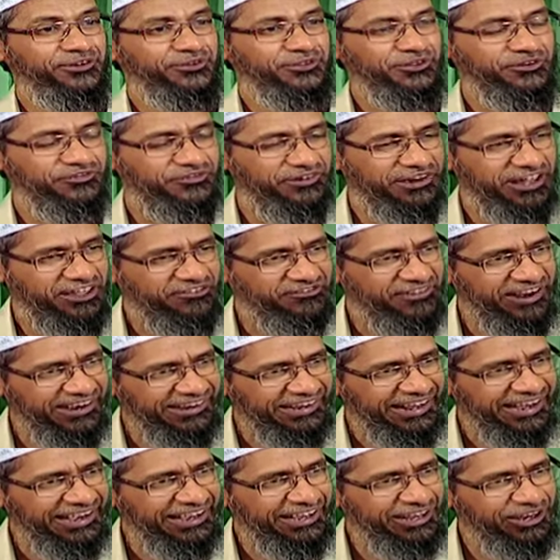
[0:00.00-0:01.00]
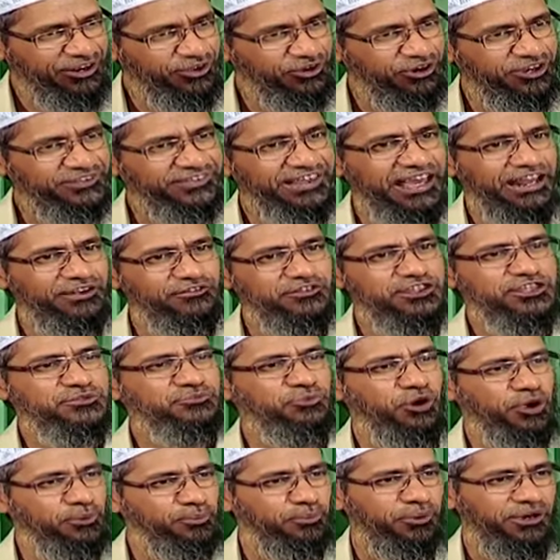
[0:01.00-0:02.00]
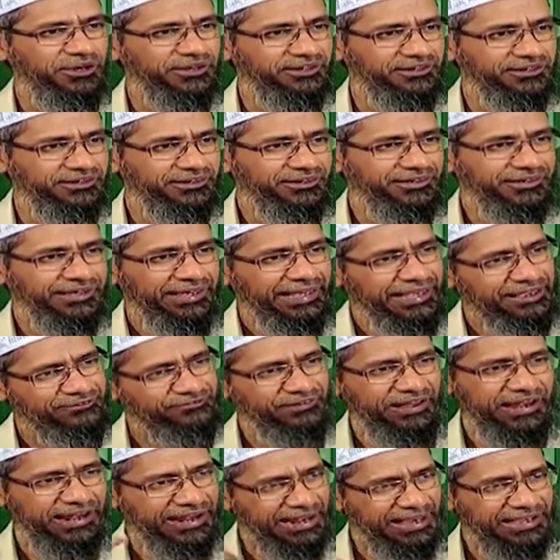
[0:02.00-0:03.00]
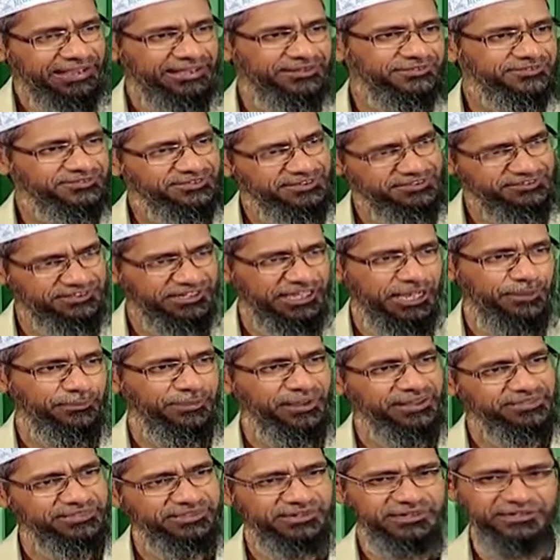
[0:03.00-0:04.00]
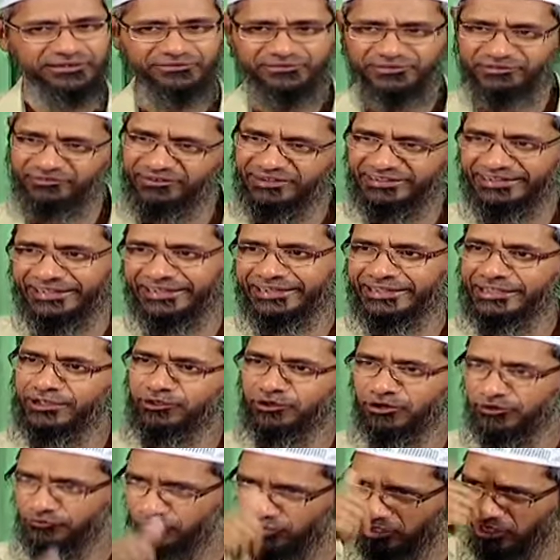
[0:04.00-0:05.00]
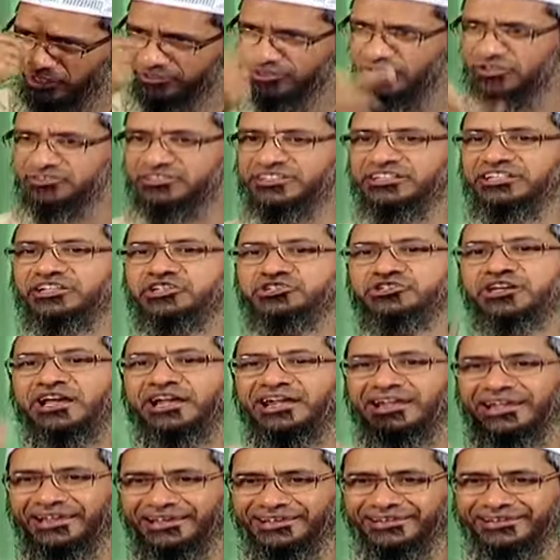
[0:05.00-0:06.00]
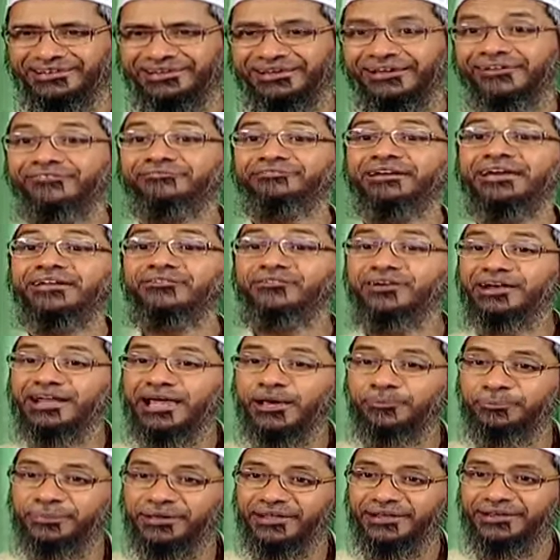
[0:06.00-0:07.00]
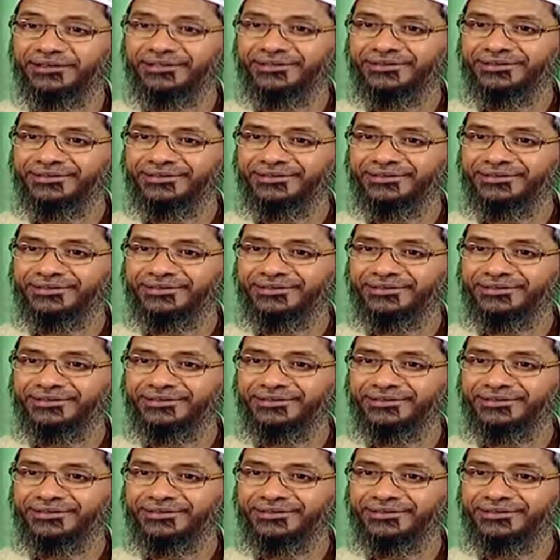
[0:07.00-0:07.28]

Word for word: So first we are targeting on that which is more important. If Allah gives us the capacity, we will take care of all thousand inshallah. When will it happen?